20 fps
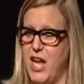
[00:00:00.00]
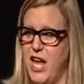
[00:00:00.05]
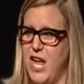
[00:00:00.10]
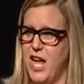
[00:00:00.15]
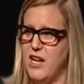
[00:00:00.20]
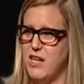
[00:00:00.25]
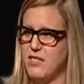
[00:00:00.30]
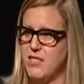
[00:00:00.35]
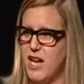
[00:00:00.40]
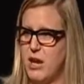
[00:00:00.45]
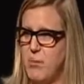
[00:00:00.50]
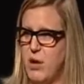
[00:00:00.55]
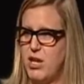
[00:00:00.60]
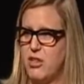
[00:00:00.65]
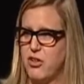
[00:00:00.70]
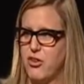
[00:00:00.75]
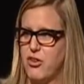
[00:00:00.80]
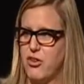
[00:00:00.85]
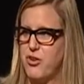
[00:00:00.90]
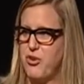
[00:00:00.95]
Anytime I
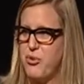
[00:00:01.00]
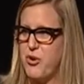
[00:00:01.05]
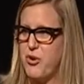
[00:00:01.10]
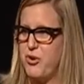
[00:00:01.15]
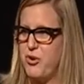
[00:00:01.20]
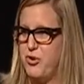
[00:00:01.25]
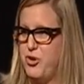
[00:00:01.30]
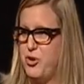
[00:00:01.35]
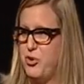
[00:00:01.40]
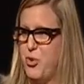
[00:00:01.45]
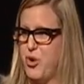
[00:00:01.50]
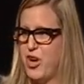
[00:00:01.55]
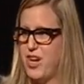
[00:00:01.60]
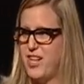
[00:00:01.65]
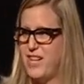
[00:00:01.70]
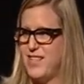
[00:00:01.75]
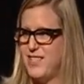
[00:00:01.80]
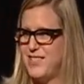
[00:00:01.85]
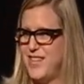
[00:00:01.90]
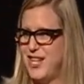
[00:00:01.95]
learn a new
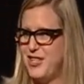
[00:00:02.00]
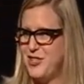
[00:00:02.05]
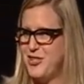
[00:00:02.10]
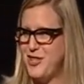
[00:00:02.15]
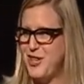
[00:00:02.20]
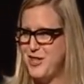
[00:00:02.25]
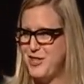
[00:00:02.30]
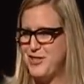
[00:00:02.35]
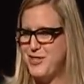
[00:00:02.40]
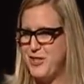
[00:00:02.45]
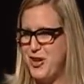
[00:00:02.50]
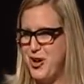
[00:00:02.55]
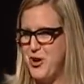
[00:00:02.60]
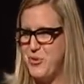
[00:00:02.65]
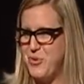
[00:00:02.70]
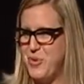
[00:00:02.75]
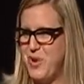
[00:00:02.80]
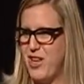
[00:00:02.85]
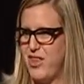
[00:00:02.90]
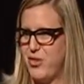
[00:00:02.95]
organization, I start
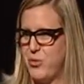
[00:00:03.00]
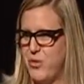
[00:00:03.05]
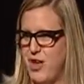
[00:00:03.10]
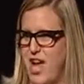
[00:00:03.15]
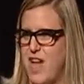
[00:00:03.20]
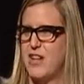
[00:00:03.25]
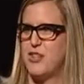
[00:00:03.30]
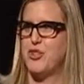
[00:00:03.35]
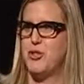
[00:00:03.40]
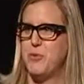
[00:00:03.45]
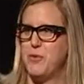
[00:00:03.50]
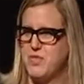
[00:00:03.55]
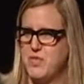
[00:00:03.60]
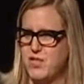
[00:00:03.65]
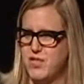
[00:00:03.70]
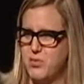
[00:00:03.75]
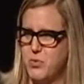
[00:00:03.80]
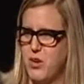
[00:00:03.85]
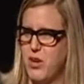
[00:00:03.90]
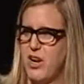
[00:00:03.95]
with, well, how does your
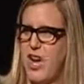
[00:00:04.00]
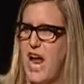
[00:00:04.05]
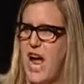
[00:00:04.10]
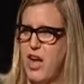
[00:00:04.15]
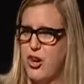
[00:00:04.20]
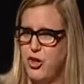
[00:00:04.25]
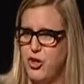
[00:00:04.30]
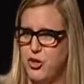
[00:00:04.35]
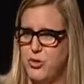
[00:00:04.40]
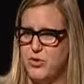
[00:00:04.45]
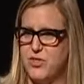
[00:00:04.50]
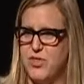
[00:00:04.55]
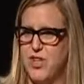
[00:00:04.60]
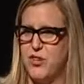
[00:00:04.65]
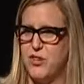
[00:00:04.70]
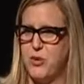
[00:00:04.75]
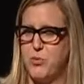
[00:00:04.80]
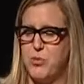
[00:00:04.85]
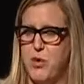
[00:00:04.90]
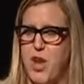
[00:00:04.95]
business run? How do you sell
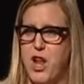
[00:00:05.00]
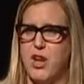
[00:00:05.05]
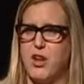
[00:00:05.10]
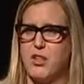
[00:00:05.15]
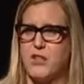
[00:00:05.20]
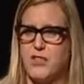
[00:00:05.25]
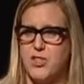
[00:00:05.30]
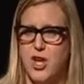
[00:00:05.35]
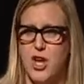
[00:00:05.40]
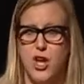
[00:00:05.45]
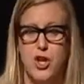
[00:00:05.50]
your products?